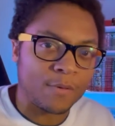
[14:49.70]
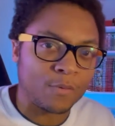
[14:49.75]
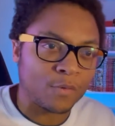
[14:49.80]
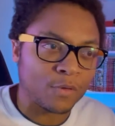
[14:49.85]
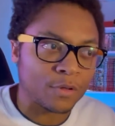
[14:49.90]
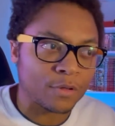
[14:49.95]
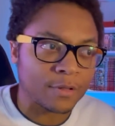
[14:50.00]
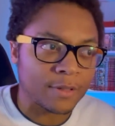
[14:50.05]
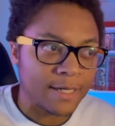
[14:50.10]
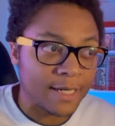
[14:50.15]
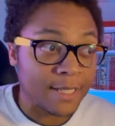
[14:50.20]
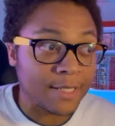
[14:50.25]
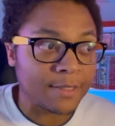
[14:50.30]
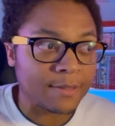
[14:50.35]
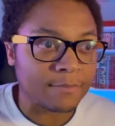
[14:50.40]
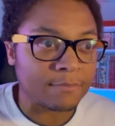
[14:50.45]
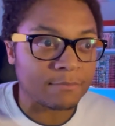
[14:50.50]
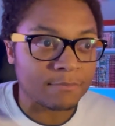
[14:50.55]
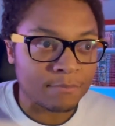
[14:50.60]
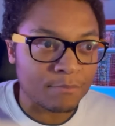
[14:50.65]
were
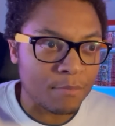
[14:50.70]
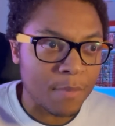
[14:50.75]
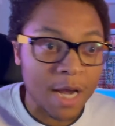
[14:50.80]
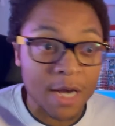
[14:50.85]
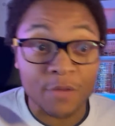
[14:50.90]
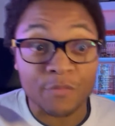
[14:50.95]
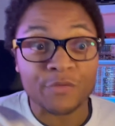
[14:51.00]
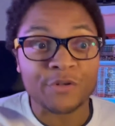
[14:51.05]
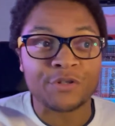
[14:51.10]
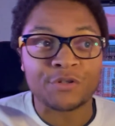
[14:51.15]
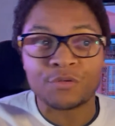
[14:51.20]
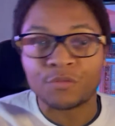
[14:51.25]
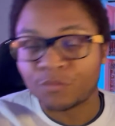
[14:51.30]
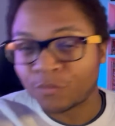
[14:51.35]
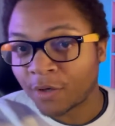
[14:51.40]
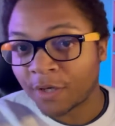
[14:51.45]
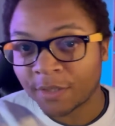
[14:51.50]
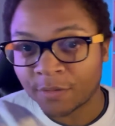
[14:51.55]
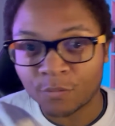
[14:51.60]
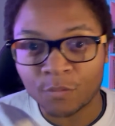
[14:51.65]
in my original
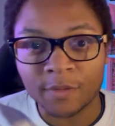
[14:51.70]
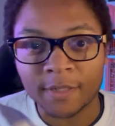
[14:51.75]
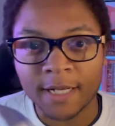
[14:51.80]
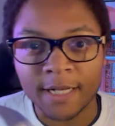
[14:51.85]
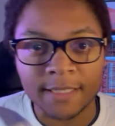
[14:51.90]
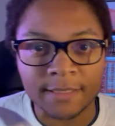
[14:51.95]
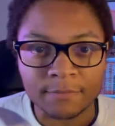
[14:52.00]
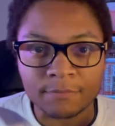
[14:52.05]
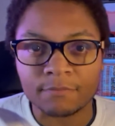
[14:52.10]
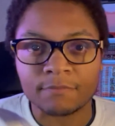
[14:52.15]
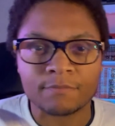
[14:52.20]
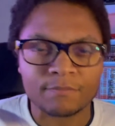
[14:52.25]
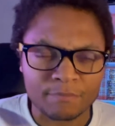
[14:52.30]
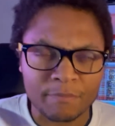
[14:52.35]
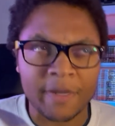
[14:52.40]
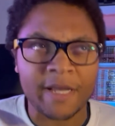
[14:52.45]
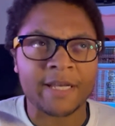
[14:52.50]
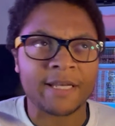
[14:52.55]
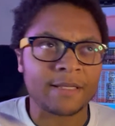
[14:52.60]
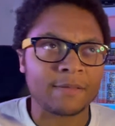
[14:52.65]
run when I
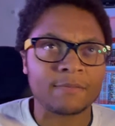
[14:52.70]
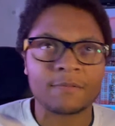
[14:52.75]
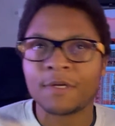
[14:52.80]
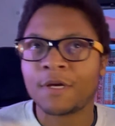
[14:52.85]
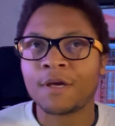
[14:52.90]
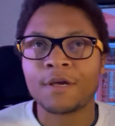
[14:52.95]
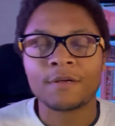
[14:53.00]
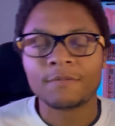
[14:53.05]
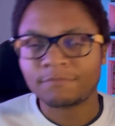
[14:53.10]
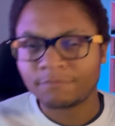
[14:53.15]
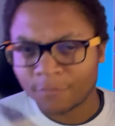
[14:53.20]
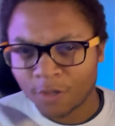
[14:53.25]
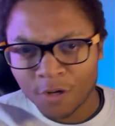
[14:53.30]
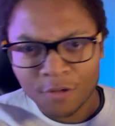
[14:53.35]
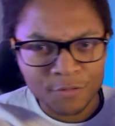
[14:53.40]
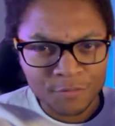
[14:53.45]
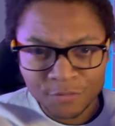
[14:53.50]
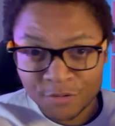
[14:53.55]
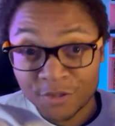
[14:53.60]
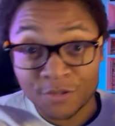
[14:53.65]
made it all
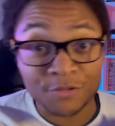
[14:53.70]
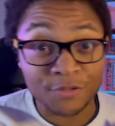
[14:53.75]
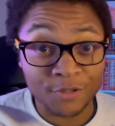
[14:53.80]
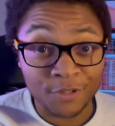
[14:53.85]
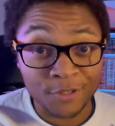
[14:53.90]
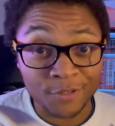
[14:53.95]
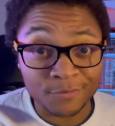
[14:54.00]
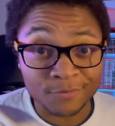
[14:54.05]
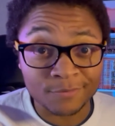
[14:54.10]
those years ago.